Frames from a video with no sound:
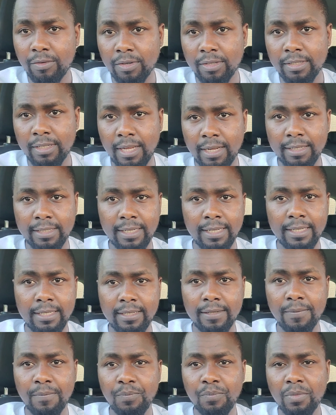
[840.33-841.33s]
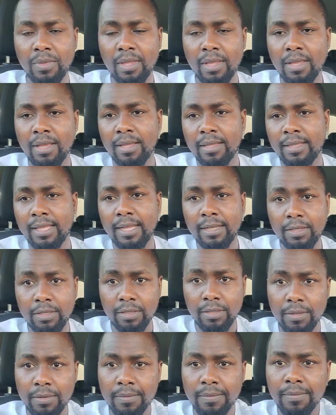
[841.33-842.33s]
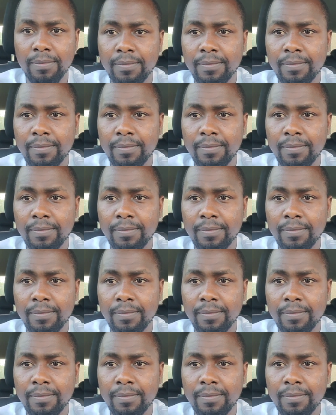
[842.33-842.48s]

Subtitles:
it will succeed. Thank you.